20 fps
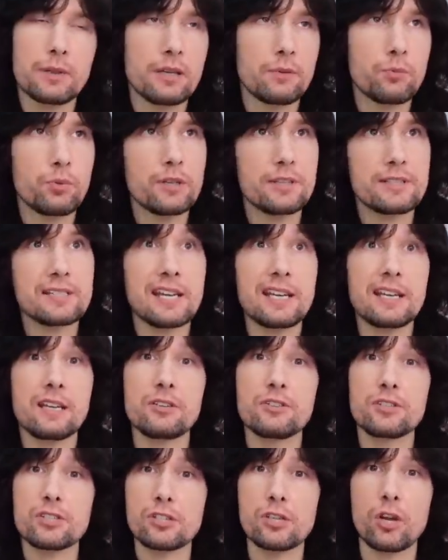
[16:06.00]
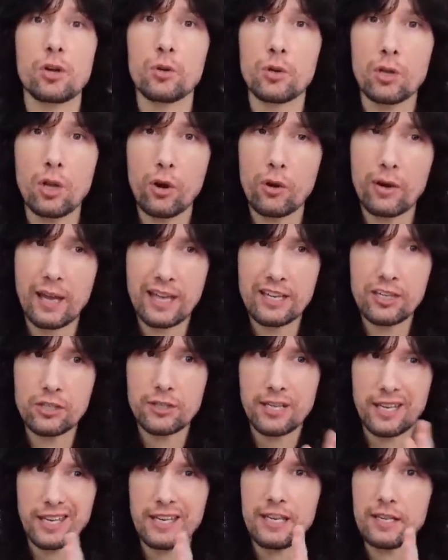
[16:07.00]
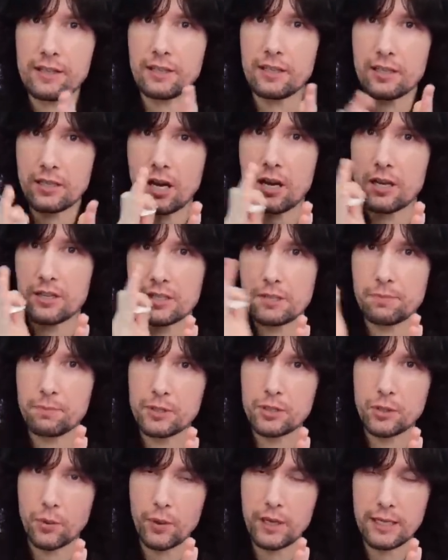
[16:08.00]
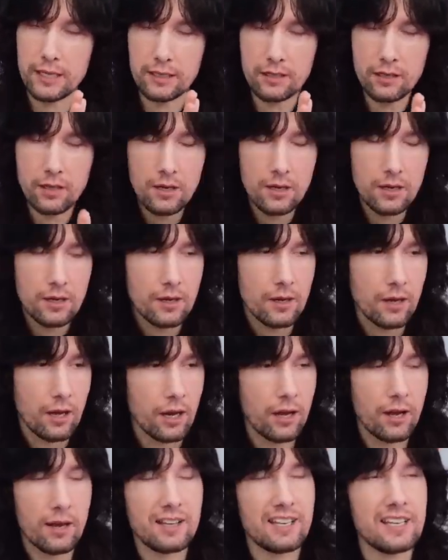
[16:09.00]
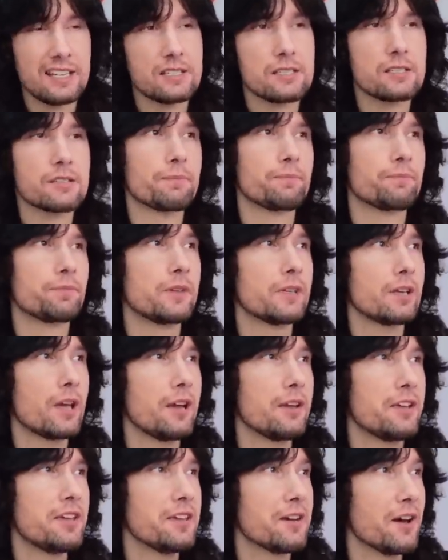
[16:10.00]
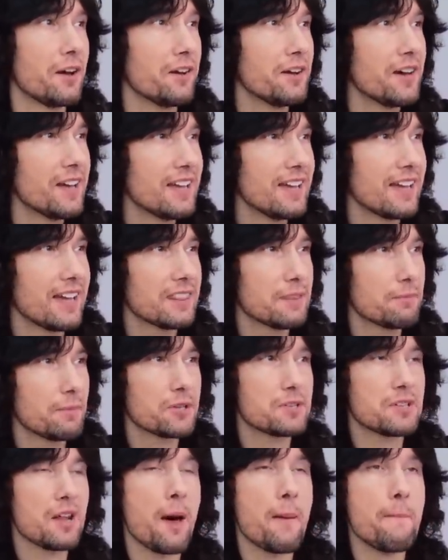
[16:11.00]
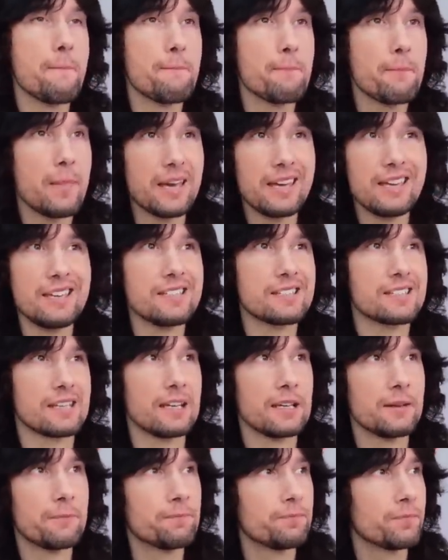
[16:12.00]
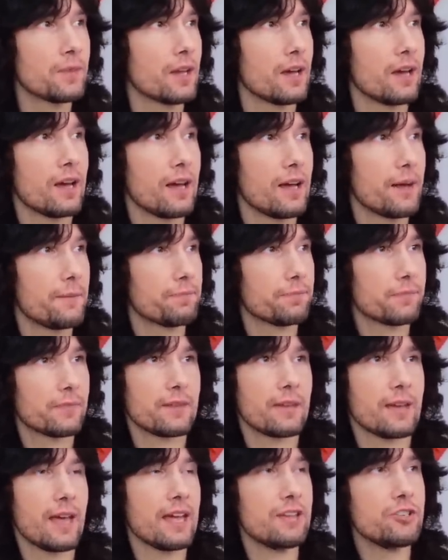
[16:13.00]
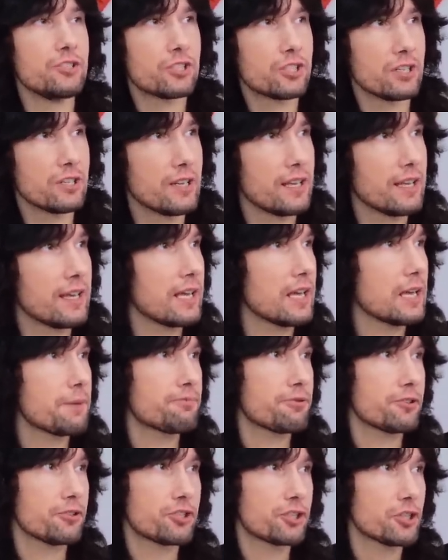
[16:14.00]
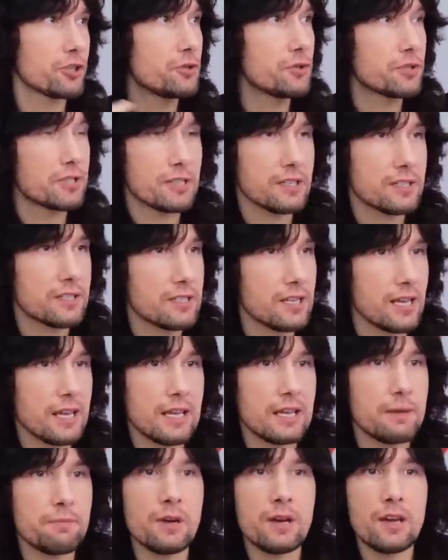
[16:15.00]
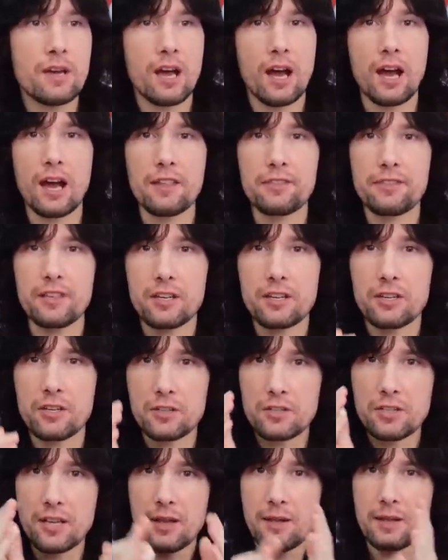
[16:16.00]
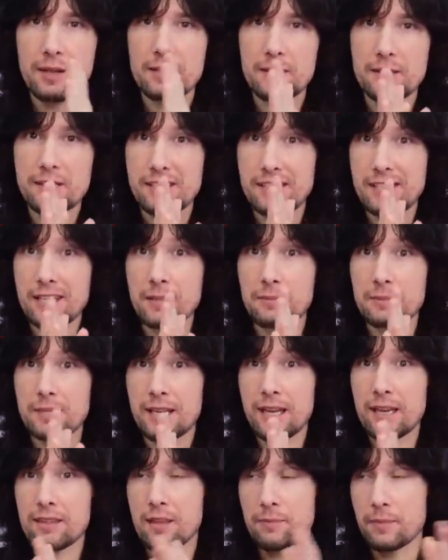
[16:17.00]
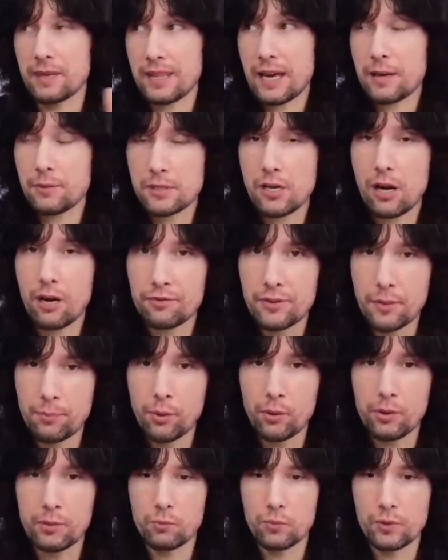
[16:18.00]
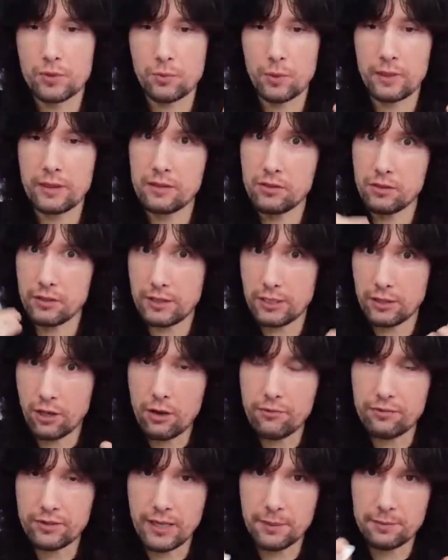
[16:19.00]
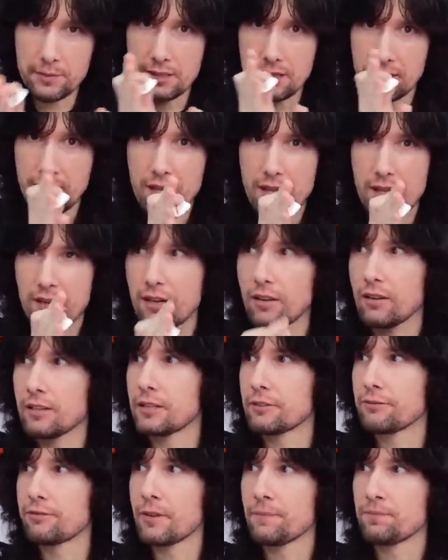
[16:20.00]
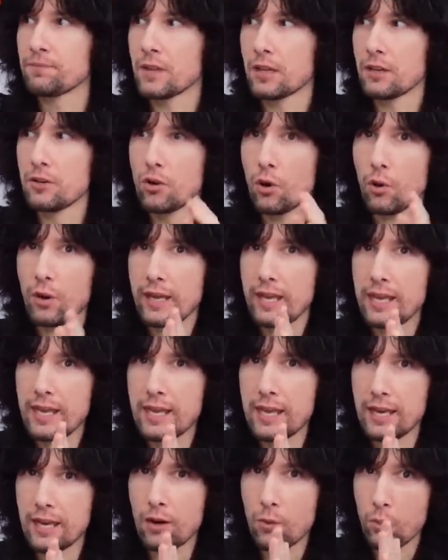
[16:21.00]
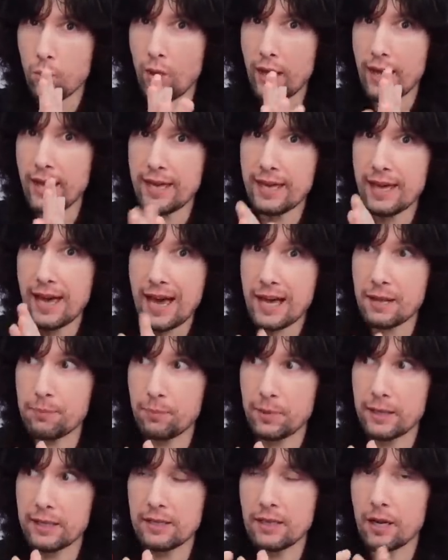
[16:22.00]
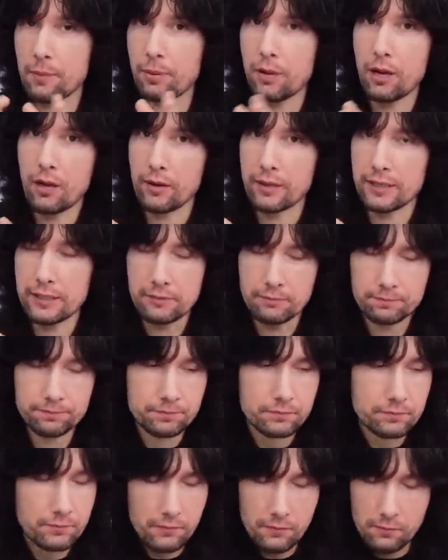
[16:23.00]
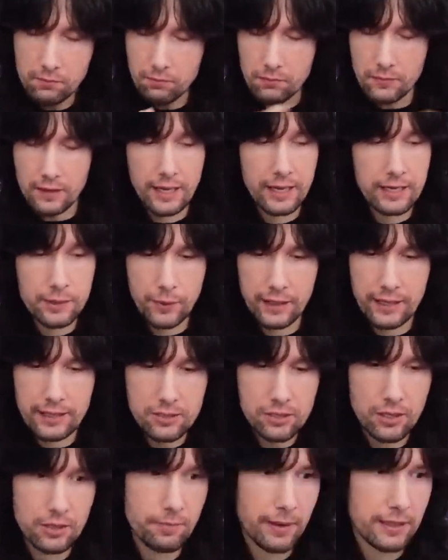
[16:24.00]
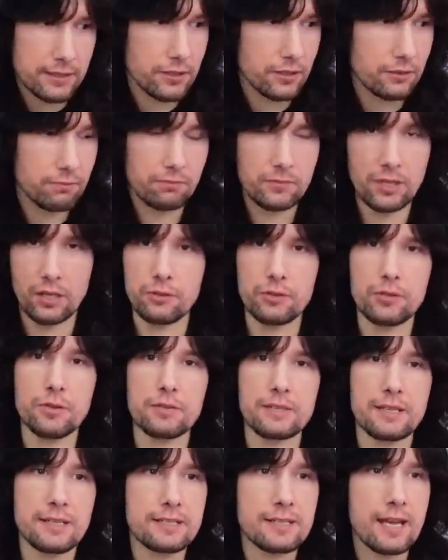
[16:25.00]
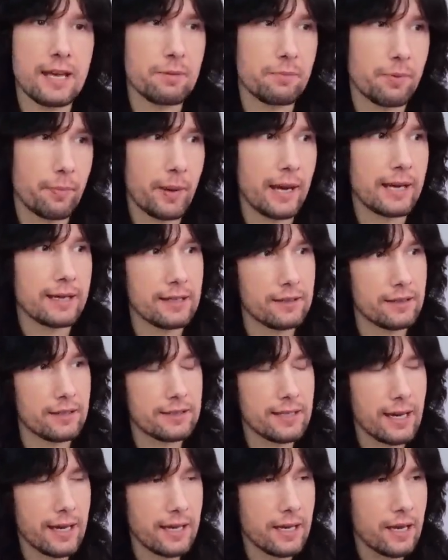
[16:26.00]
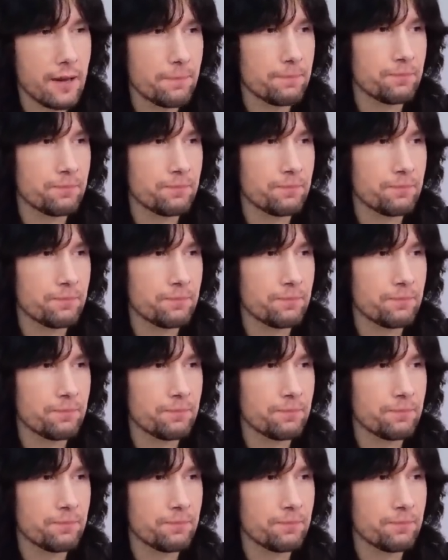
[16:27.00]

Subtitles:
It would have taken so long and you'd hear the cuts between, unless you had the most amazing engineer, producer team that could stick them together. I mean, that was half the point, was when you did overdubs to kind of not hear where it had been applied. Anyway, that's going back to, you know, using tape back in the day.